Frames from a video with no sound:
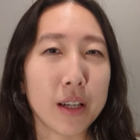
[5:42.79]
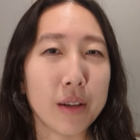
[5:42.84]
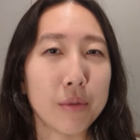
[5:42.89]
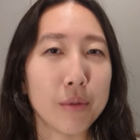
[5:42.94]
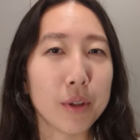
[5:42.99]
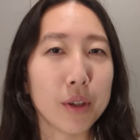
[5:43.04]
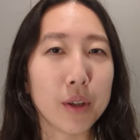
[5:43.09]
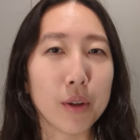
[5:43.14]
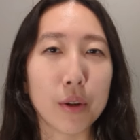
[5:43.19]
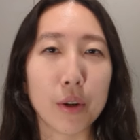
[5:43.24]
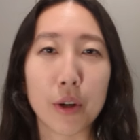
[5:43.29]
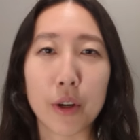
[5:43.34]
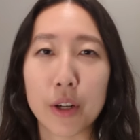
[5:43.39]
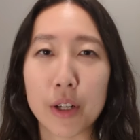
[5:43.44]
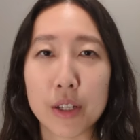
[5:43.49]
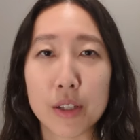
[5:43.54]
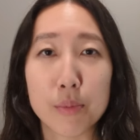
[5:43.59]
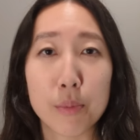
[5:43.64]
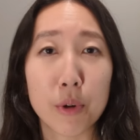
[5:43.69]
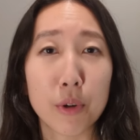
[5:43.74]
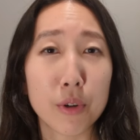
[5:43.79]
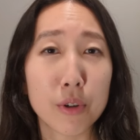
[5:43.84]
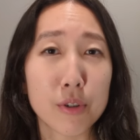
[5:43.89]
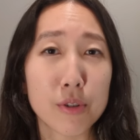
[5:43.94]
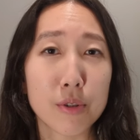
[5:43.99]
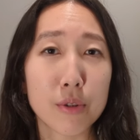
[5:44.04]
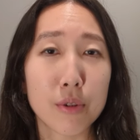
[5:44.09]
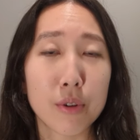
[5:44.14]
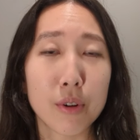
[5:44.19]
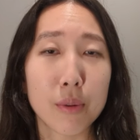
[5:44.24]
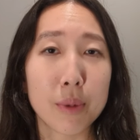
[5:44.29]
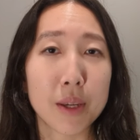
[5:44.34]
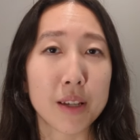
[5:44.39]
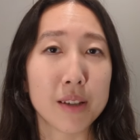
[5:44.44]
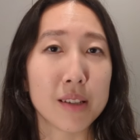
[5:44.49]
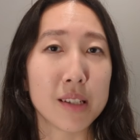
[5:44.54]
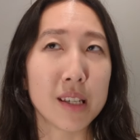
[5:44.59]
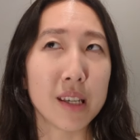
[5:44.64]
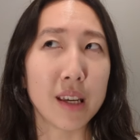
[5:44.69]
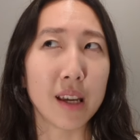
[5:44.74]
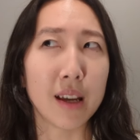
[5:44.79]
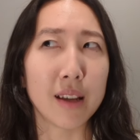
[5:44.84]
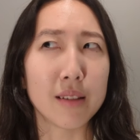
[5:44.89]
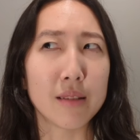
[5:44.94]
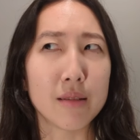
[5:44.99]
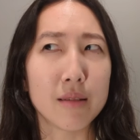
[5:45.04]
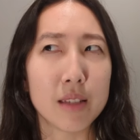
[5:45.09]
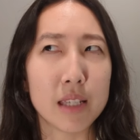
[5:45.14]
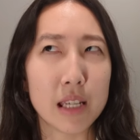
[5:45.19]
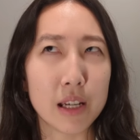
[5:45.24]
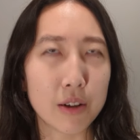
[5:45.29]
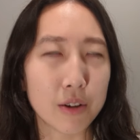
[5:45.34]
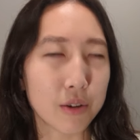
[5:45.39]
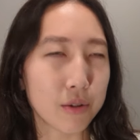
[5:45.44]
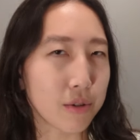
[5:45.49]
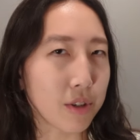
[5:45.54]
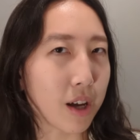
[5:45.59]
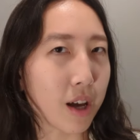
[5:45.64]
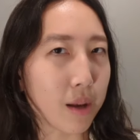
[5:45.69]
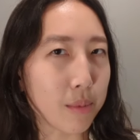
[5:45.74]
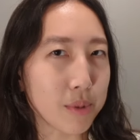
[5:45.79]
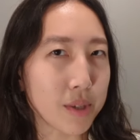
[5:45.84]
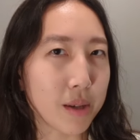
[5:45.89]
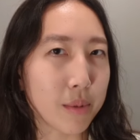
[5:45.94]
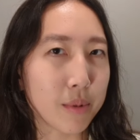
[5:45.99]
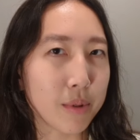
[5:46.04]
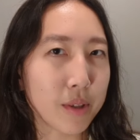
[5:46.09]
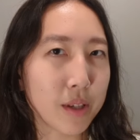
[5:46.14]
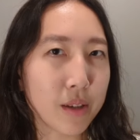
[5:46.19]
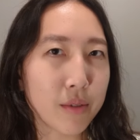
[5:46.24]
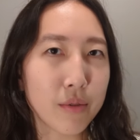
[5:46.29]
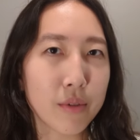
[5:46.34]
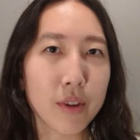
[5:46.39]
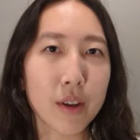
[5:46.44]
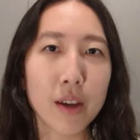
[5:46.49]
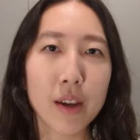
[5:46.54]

It really hurt his boulder score because he had 0 tops, I believe.